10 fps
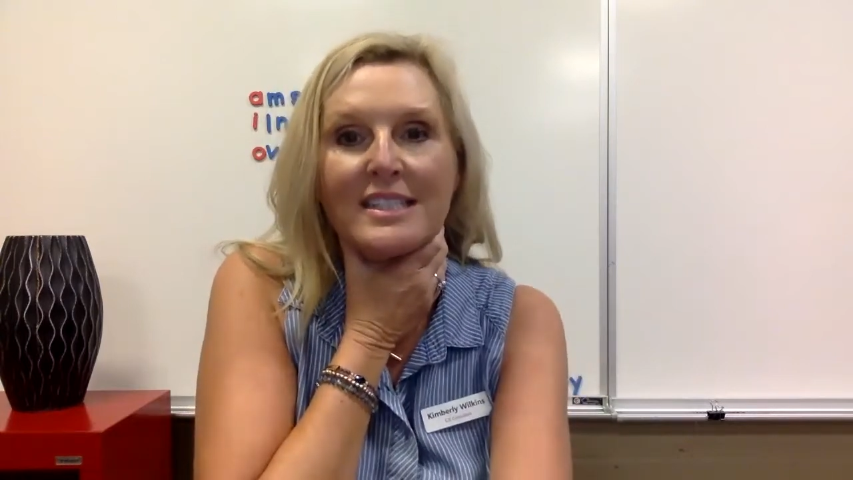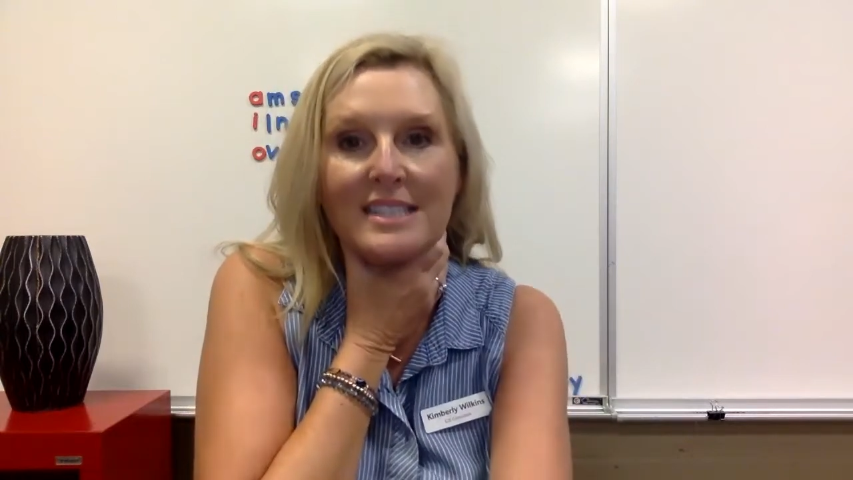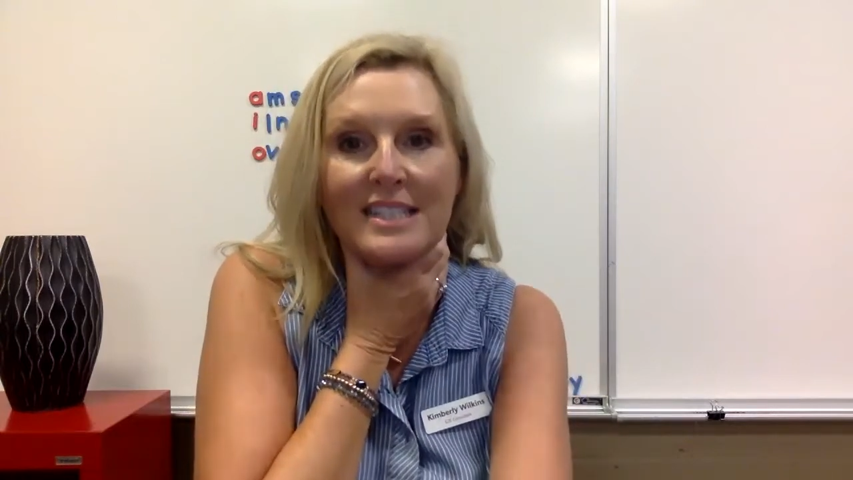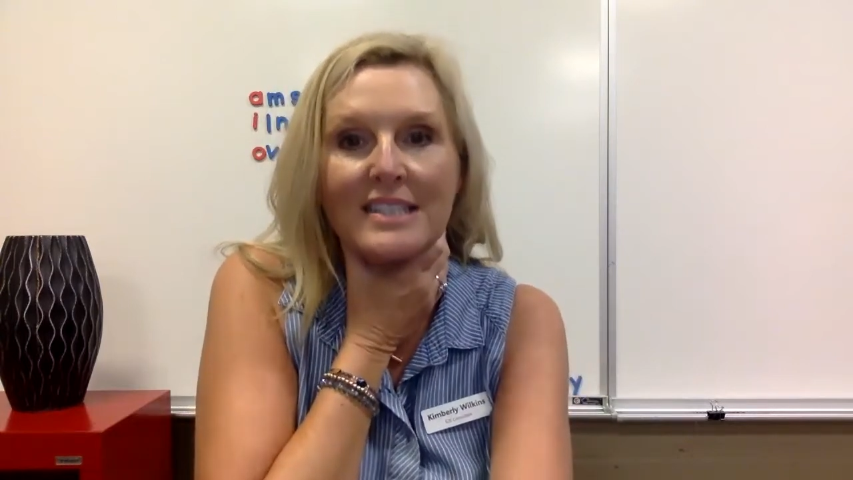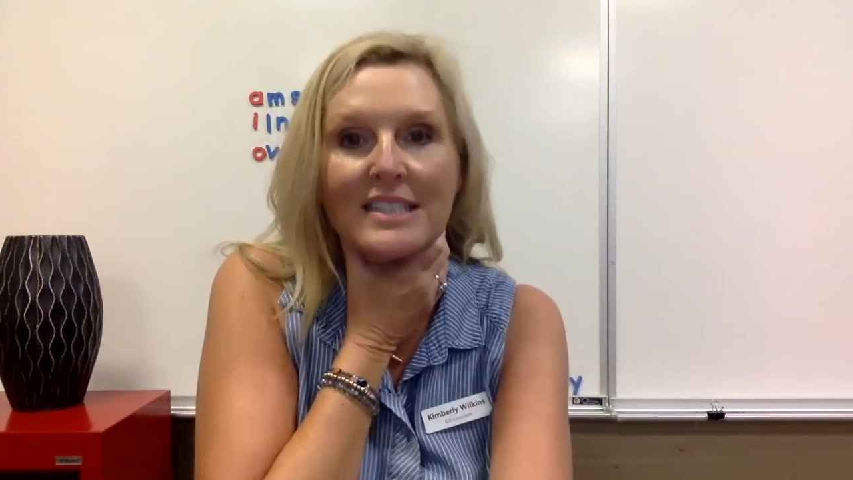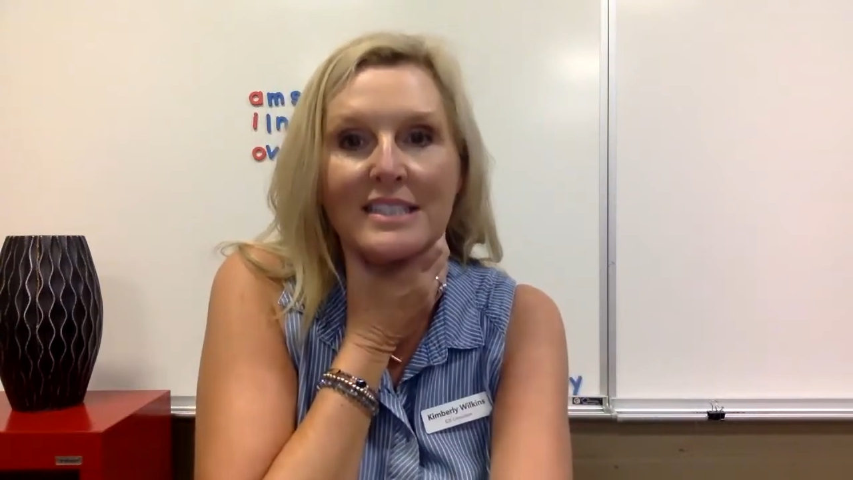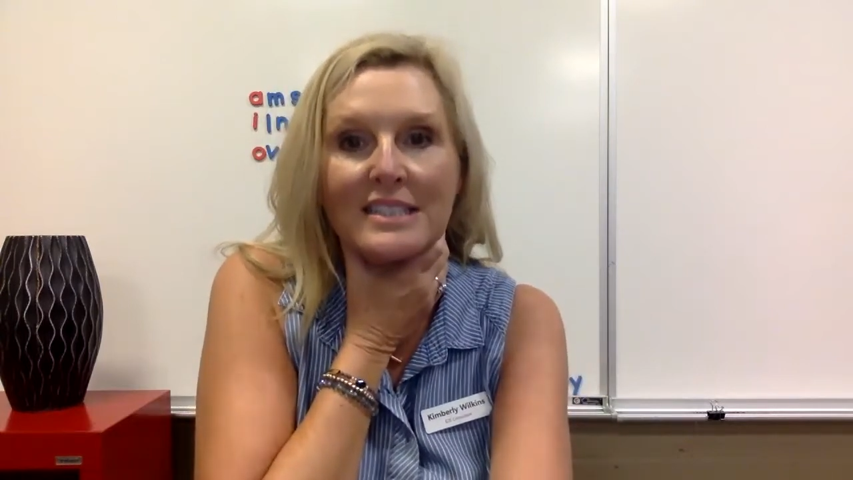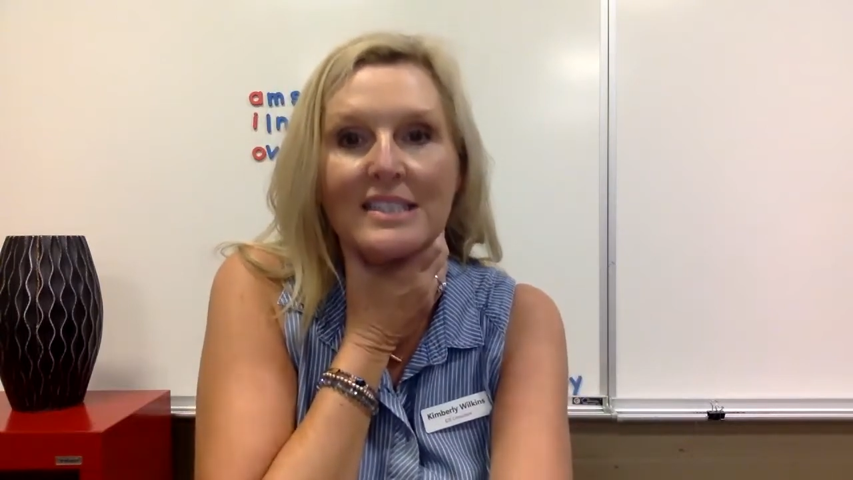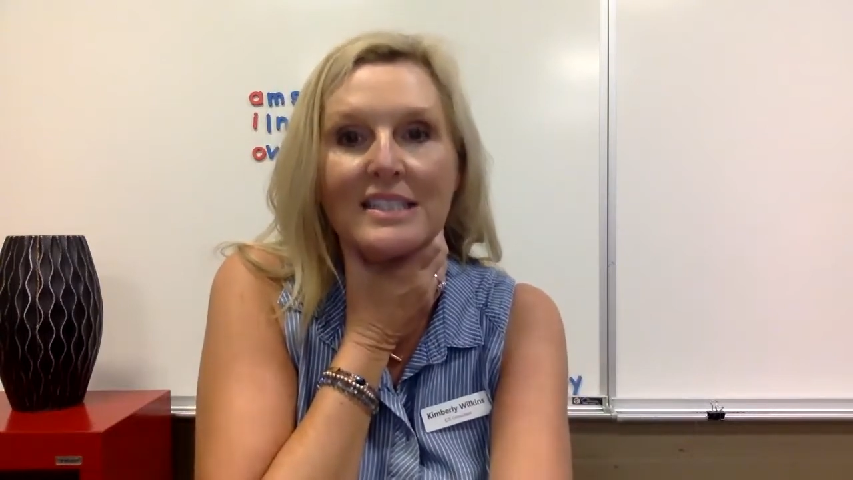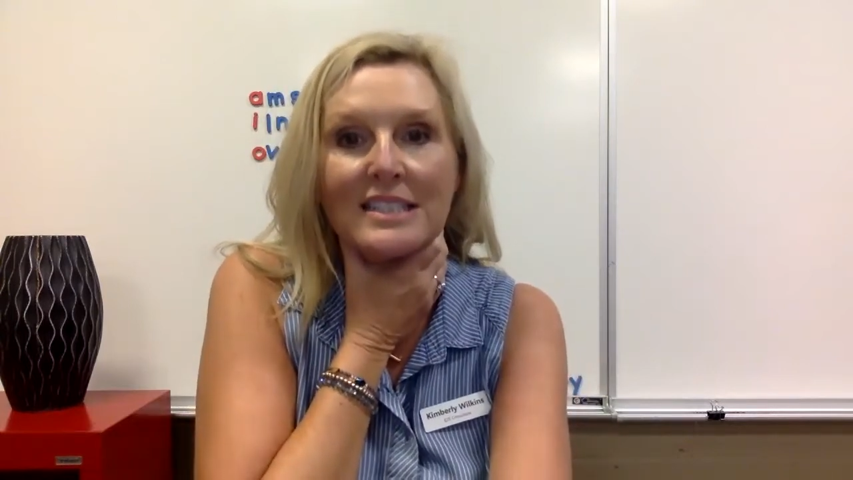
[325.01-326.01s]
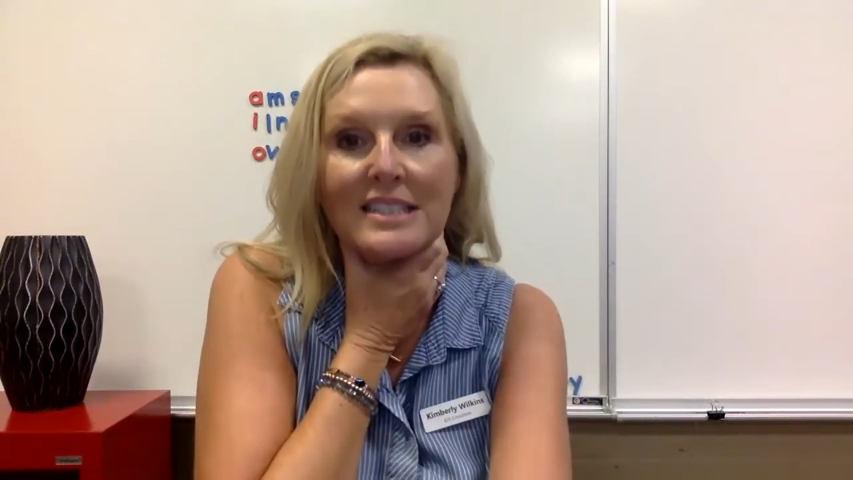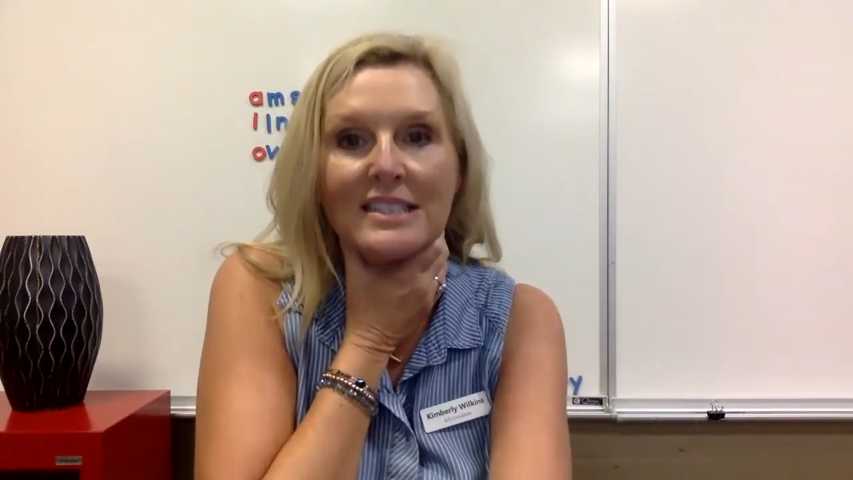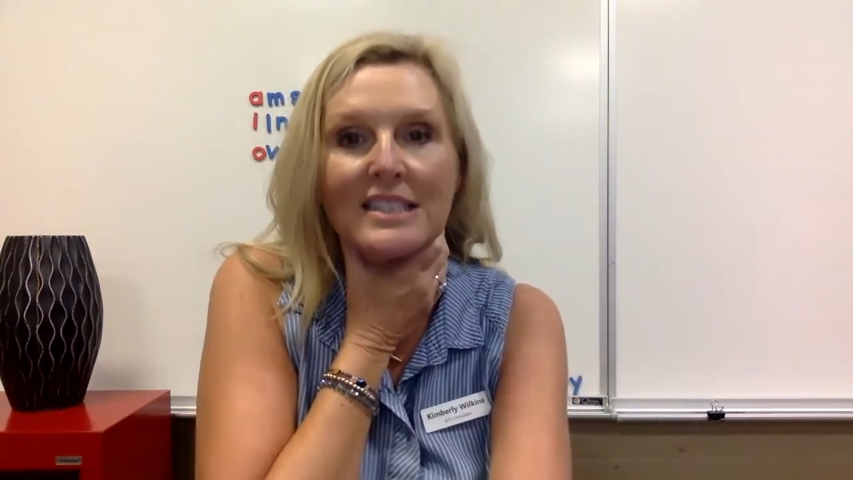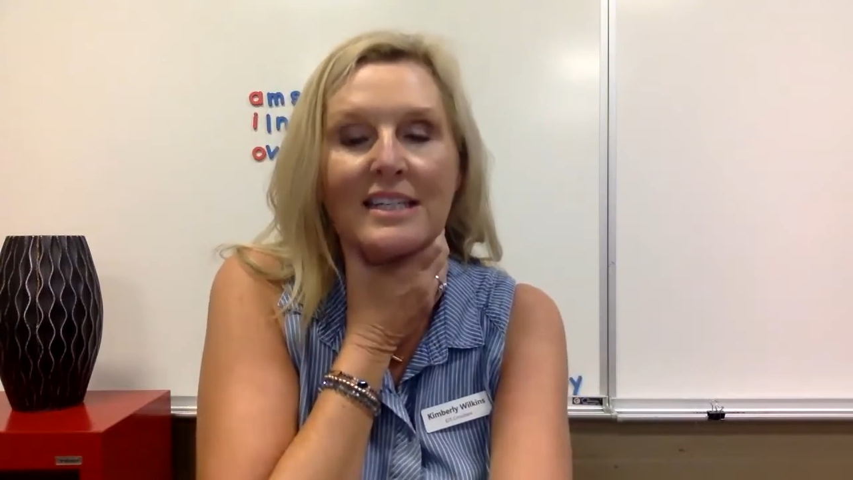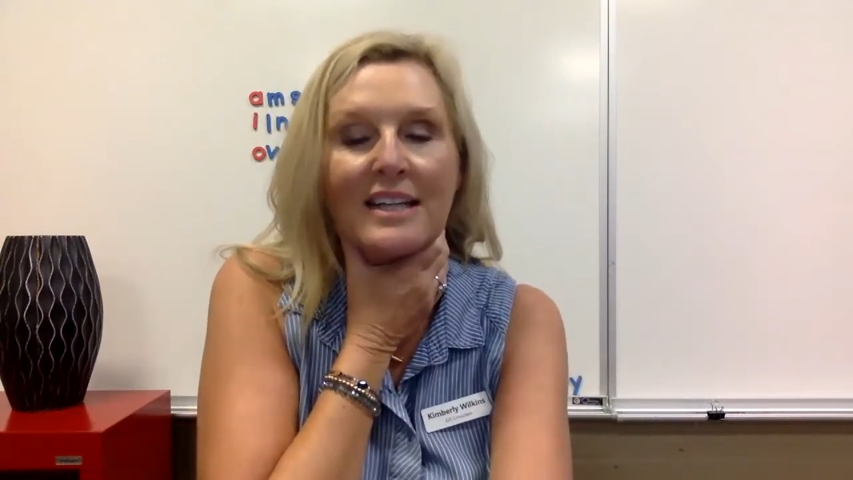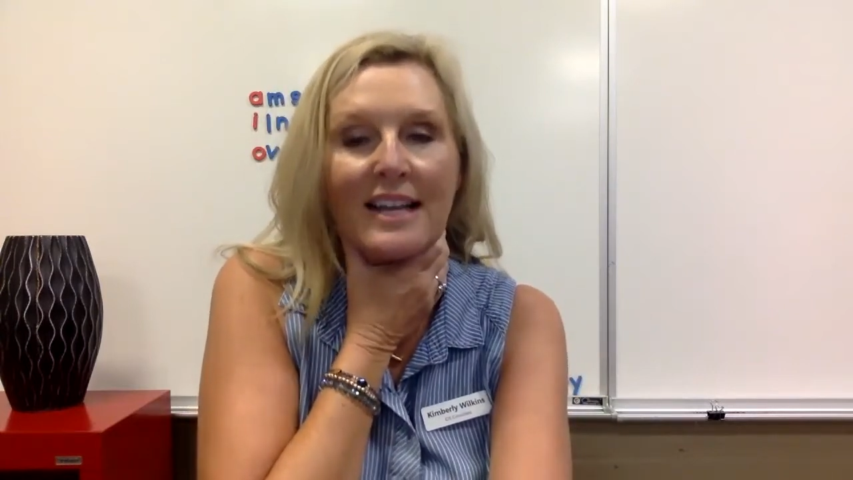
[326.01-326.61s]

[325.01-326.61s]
D. Kind